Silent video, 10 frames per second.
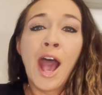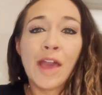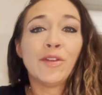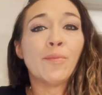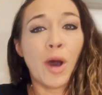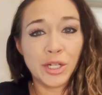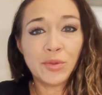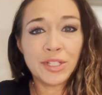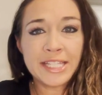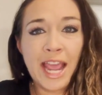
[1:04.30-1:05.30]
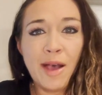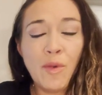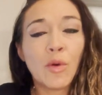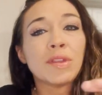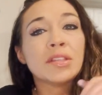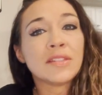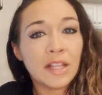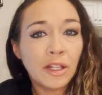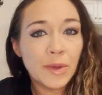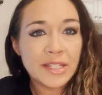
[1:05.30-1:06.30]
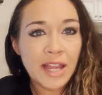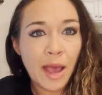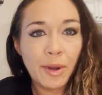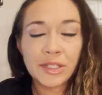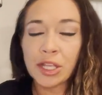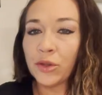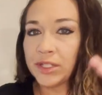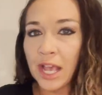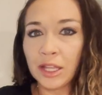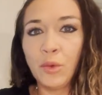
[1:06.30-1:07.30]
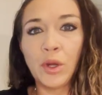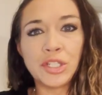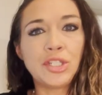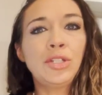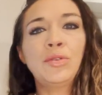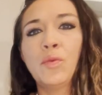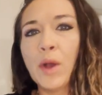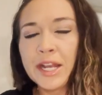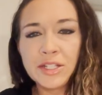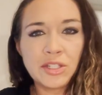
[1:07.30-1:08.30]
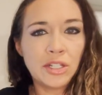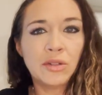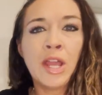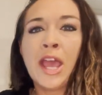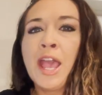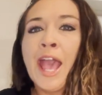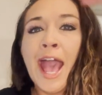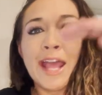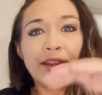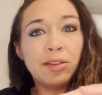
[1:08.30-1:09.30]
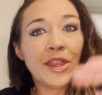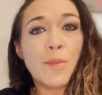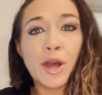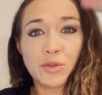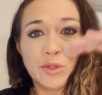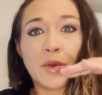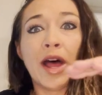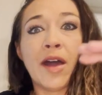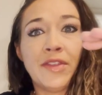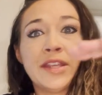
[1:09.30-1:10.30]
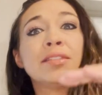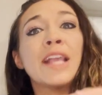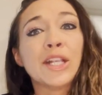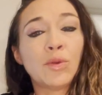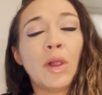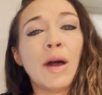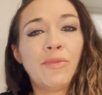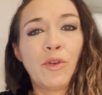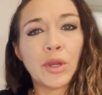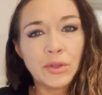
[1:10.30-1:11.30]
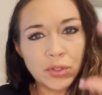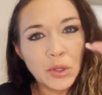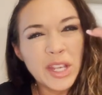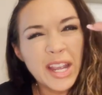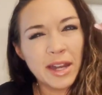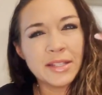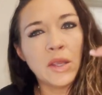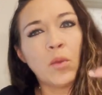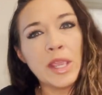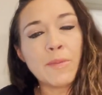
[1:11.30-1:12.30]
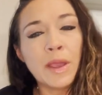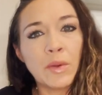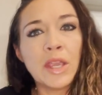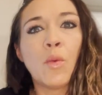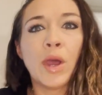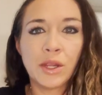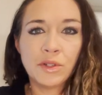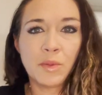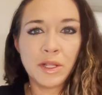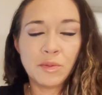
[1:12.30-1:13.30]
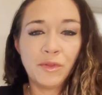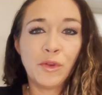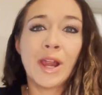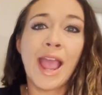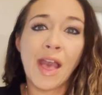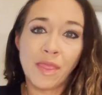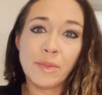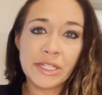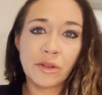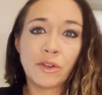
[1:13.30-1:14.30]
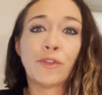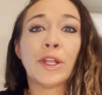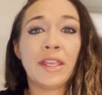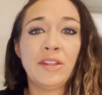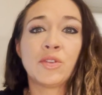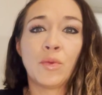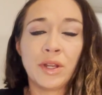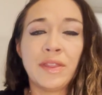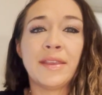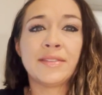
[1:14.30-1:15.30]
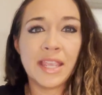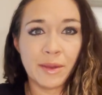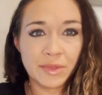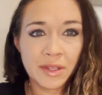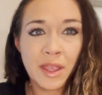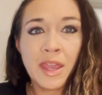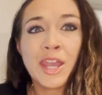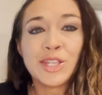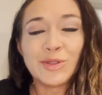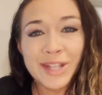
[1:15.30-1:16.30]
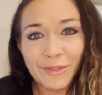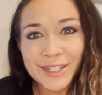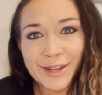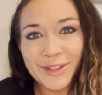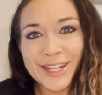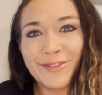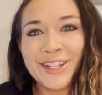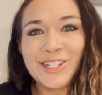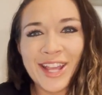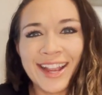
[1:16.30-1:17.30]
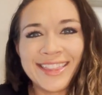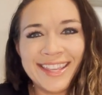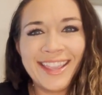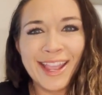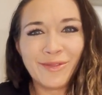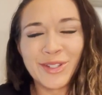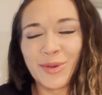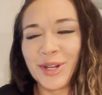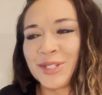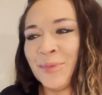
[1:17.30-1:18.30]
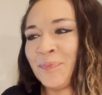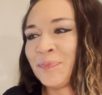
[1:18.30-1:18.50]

either modules tab or the syllabus tab. It'll tell you exactly what's due, when it's due, and that the modules will have the schedule up for you. So you can kind of see week by week what you're responsible for and the material for each one of the exams. So definitely, definitely, definitely check the Canvas course.